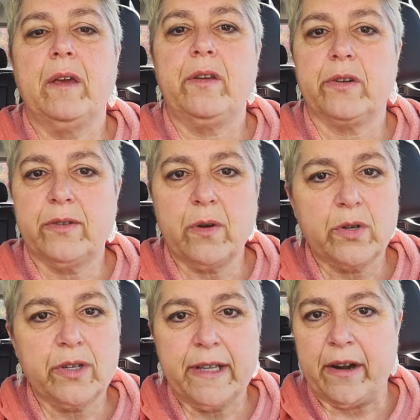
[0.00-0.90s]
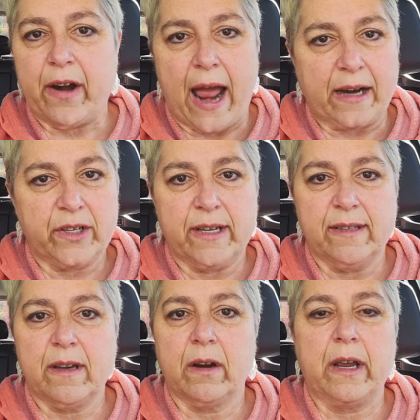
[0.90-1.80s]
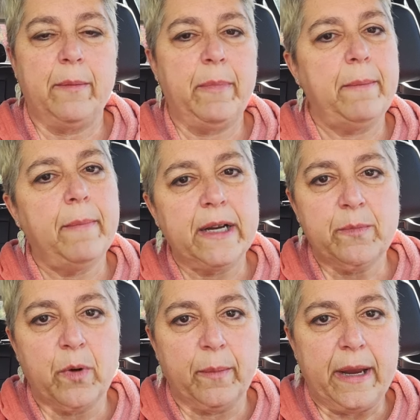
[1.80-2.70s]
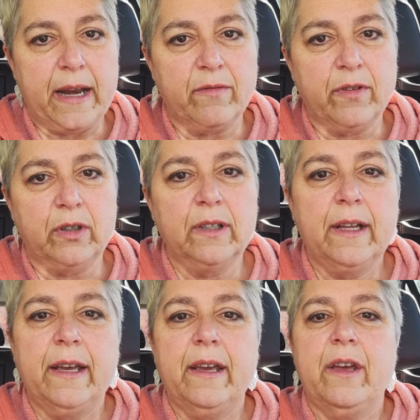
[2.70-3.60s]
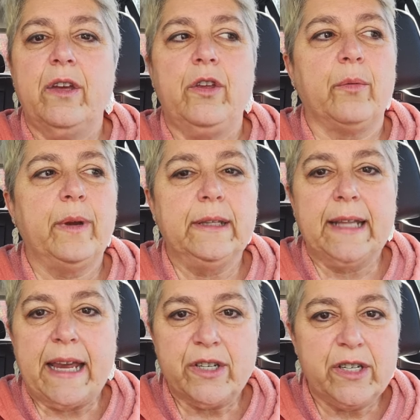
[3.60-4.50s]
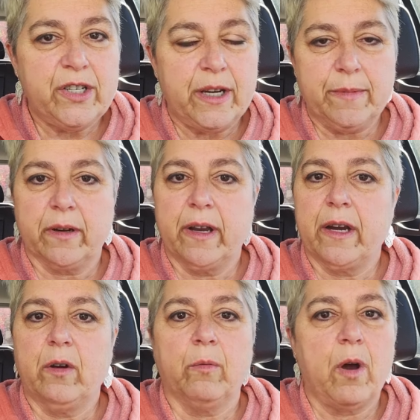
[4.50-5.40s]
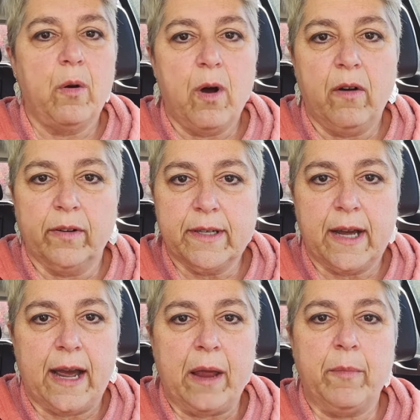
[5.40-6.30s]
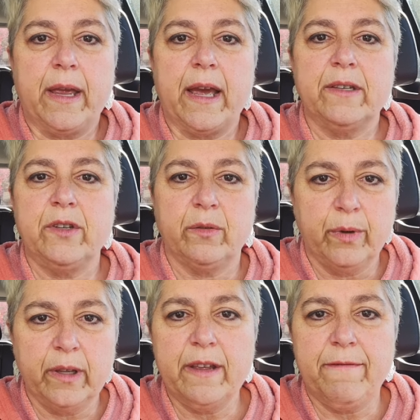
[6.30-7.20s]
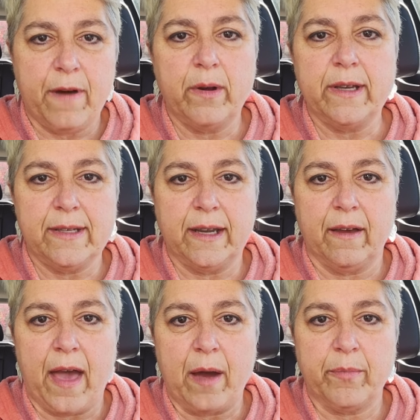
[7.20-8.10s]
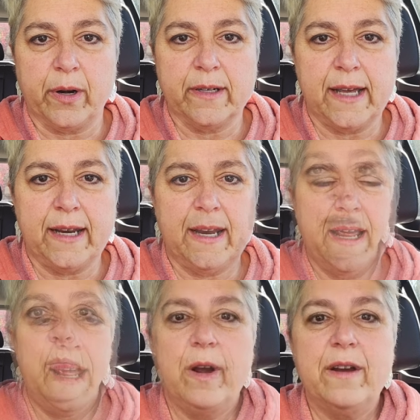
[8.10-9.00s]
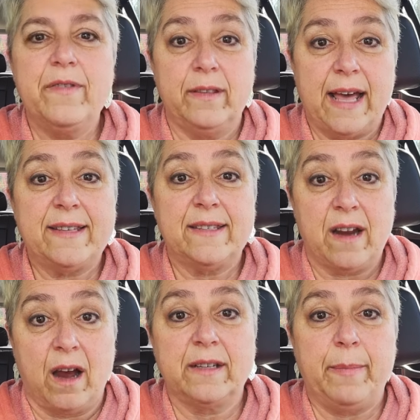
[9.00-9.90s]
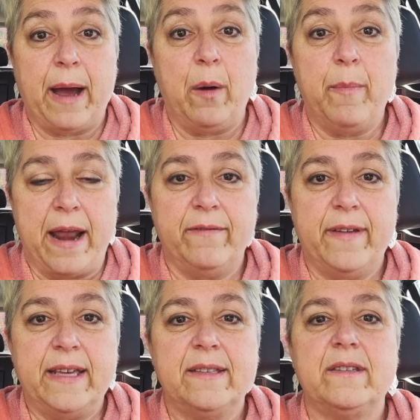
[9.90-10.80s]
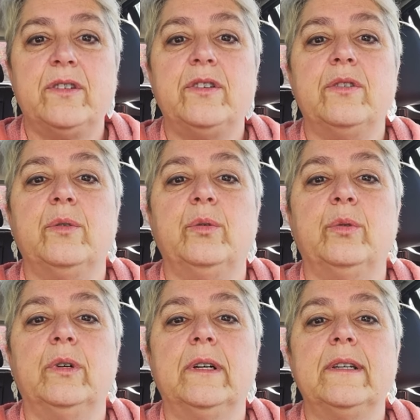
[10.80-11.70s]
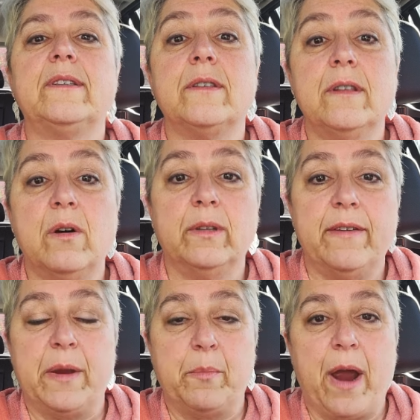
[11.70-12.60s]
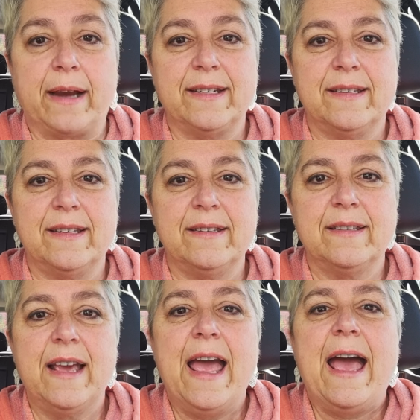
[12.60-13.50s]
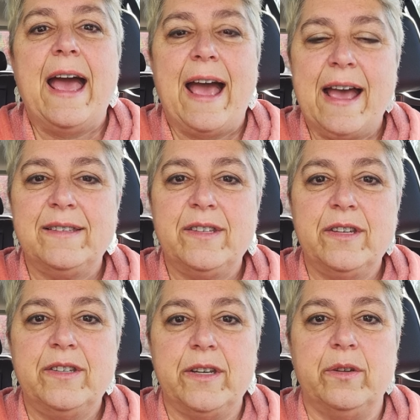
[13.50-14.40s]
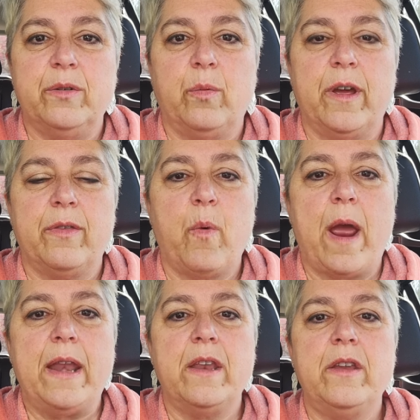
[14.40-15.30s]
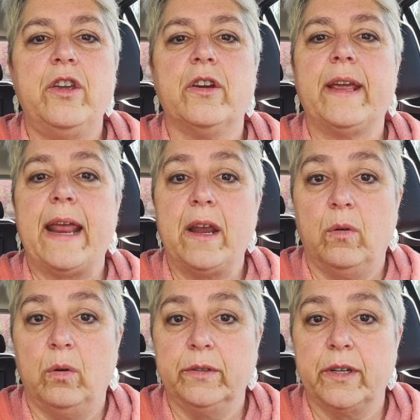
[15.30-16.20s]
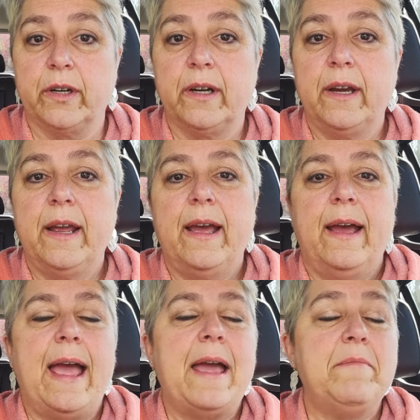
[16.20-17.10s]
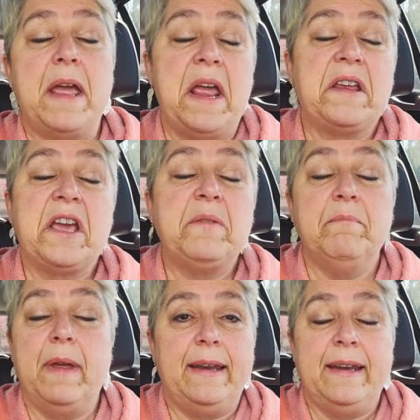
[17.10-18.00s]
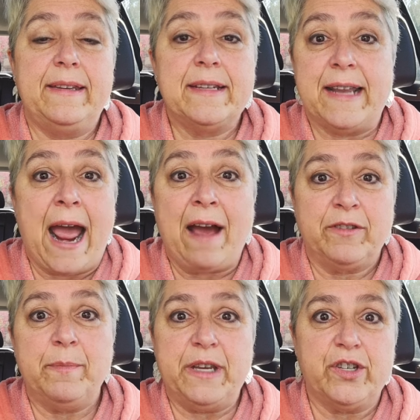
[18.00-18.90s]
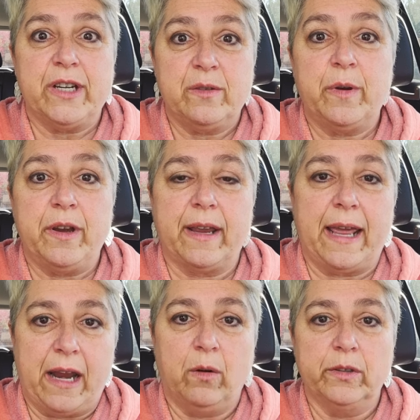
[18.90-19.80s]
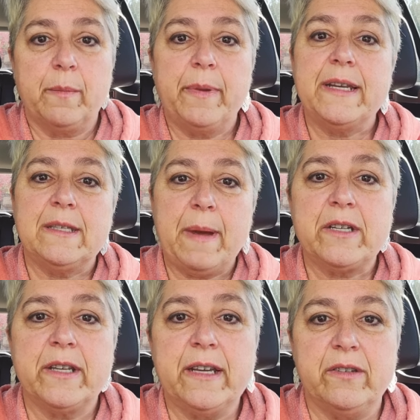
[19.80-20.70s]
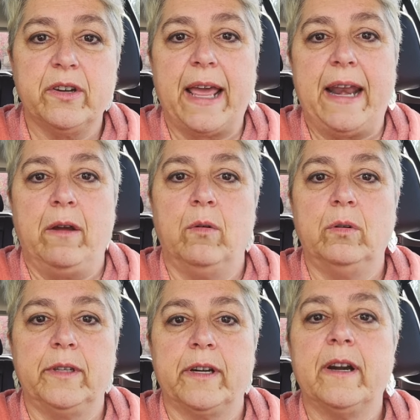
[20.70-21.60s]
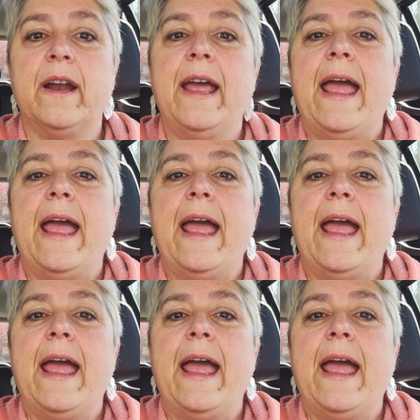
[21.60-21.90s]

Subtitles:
your social interactions are going to be much more meaningful. Your relationships are going to grow over time because you're really focusing on that person. One of the less talked about benefits to slow living practices has to do with when you're getting older. It doesn't have to be just when you're getting older, but especially as you're getting older